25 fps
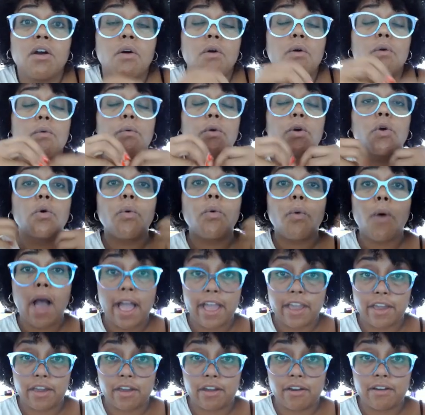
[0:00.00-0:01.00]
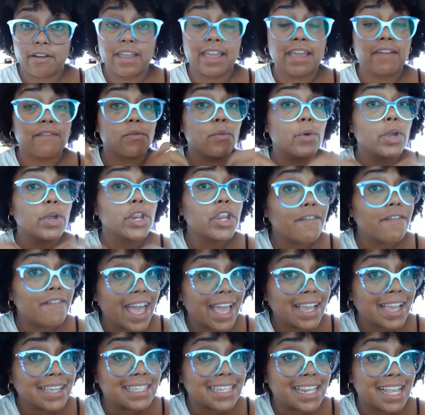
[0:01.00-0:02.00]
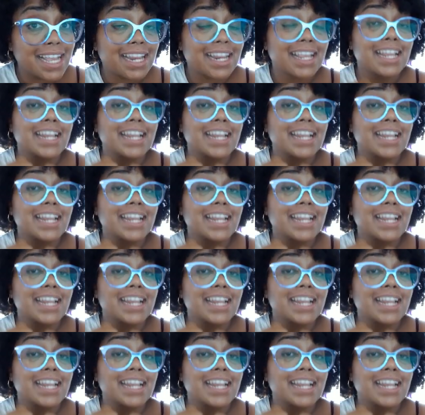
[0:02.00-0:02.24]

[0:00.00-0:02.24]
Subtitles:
require, even when you're vaccinated,